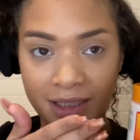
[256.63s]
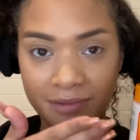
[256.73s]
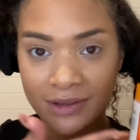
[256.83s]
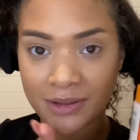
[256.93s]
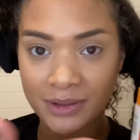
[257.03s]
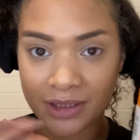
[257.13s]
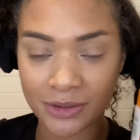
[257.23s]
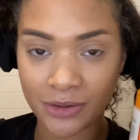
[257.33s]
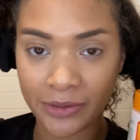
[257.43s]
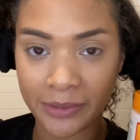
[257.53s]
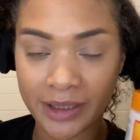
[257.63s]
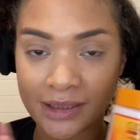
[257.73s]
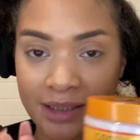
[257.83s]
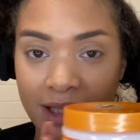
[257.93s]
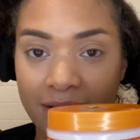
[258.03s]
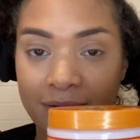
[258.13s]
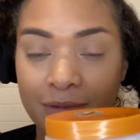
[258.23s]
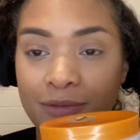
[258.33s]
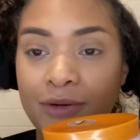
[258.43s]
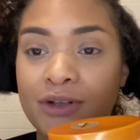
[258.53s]
of the 3s or all the way to the end of the
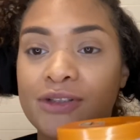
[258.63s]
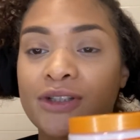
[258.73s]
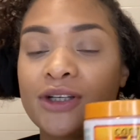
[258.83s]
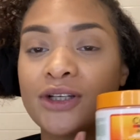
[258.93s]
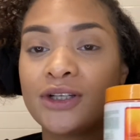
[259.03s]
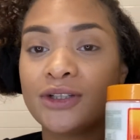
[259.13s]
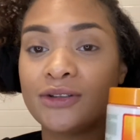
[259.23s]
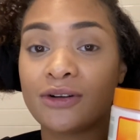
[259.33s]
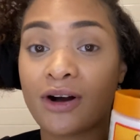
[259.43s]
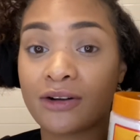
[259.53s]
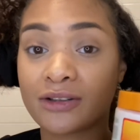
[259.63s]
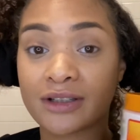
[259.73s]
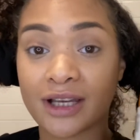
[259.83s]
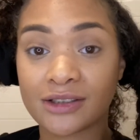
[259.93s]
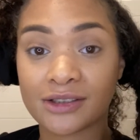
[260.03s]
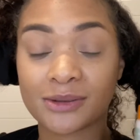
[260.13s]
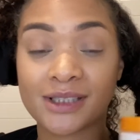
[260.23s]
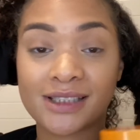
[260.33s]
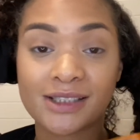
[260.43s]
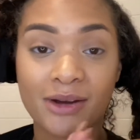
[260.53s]
4s, you know how good Cantu
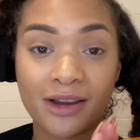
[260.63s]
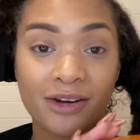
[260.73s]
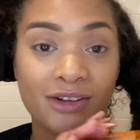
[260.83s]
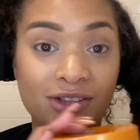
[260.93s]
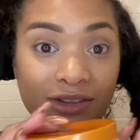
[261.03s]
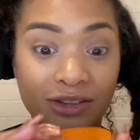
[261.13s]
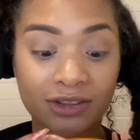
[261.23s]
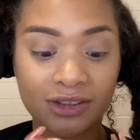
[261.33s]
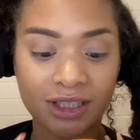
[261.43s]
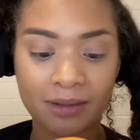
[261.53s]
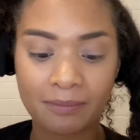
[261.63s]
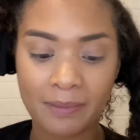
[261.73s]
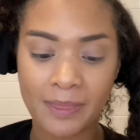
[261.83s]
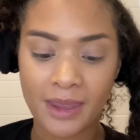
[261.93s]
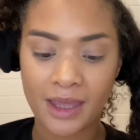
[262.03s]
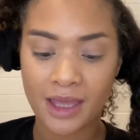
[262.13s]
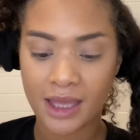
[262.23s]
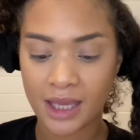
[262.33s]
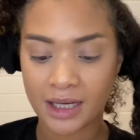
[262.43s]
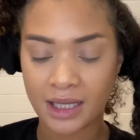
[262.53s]
is. So I encourage you to use it.
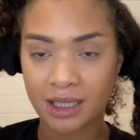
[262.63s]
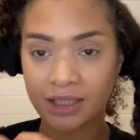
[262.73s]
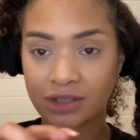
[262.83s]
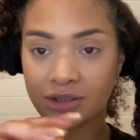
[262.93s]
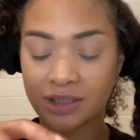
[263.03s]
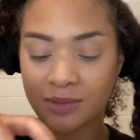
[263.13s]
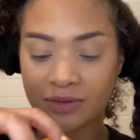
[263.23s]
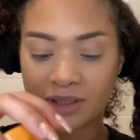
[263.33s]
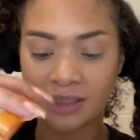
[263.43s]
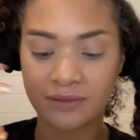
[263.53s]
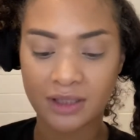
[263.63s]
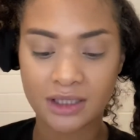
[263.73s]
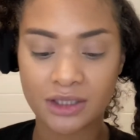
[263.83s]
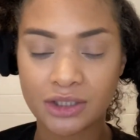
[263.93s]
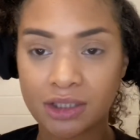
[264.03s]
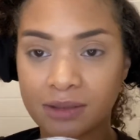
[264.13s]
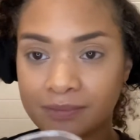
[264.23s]
And I like to use some of the leave-in conditioner.